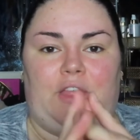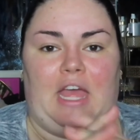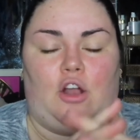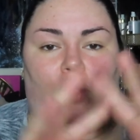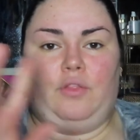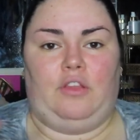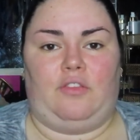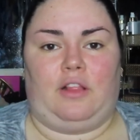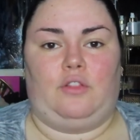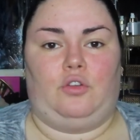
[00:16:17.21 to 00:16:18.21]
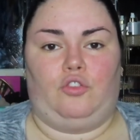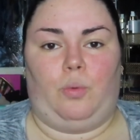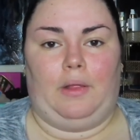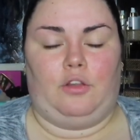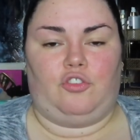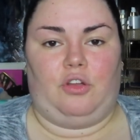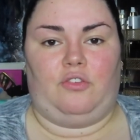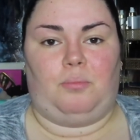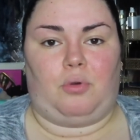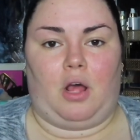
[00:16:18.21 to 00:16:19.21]
They had all these like little
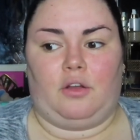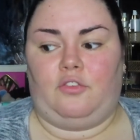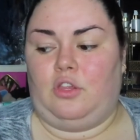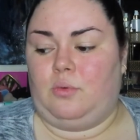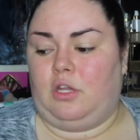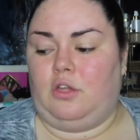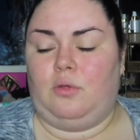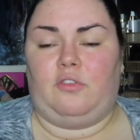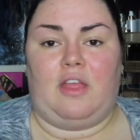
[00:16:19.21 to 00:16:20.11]
toiletries and products that you can use.